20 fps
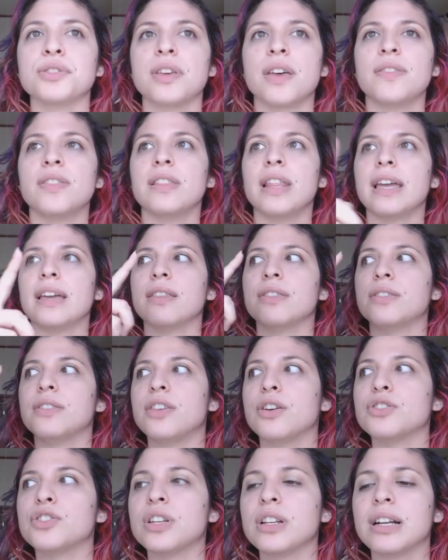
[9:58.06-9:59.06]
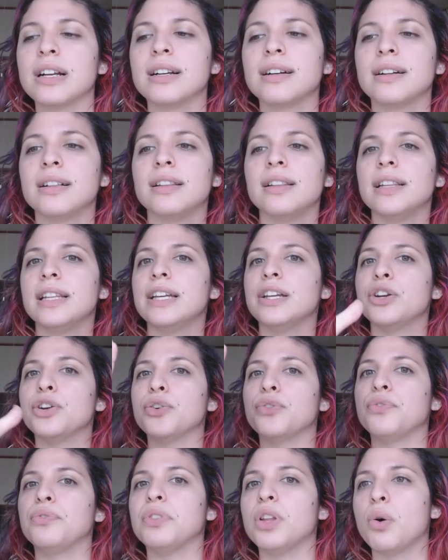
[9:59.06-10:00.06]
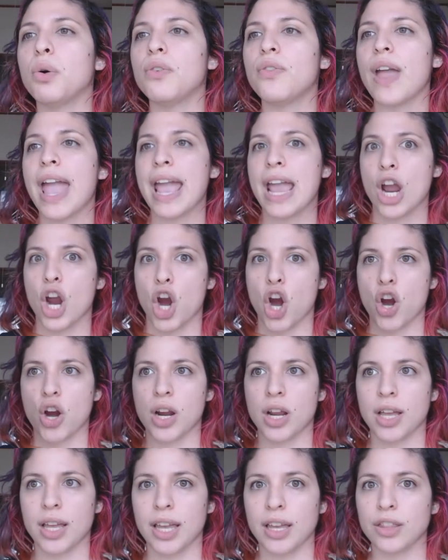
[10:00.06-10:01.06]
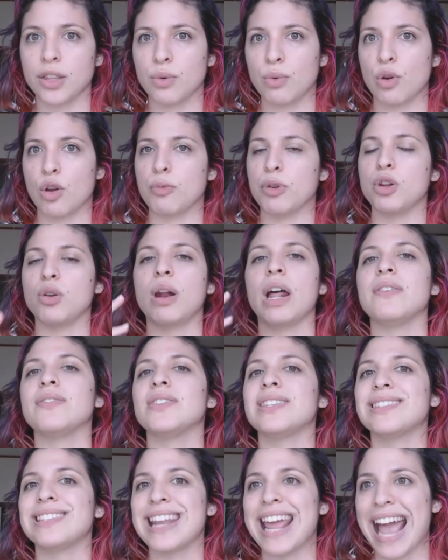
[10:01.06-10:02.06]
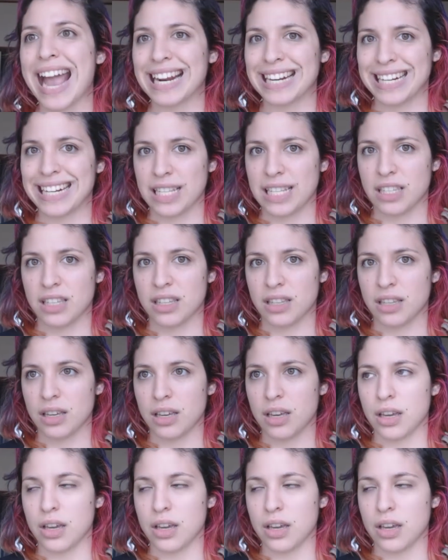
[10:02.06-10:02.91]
so that like there's a clear flow of air in the room. You don't have stagnant